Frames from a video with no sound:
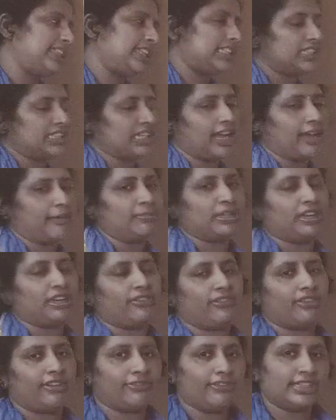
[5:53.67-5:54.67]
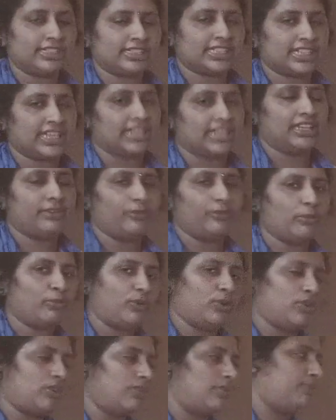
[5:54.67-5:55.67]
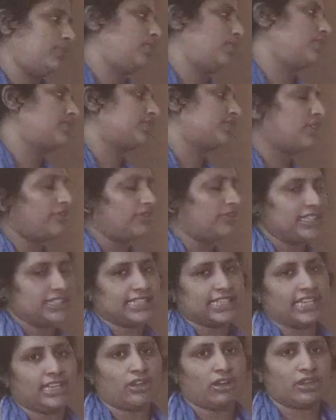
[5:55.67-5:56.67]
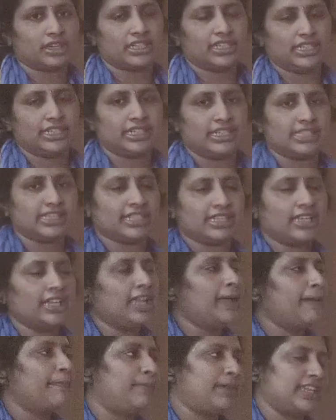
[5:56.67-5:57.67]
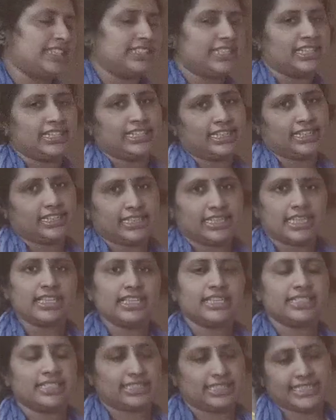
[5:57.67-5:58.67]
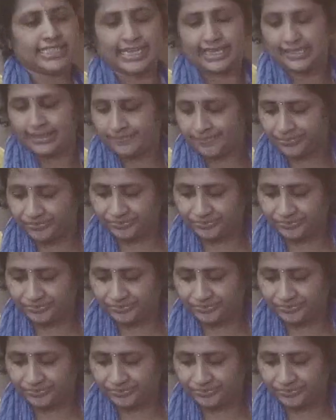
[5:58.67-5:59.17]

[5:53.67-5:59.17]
this chapter we will study most of the cell organelles present in the cell.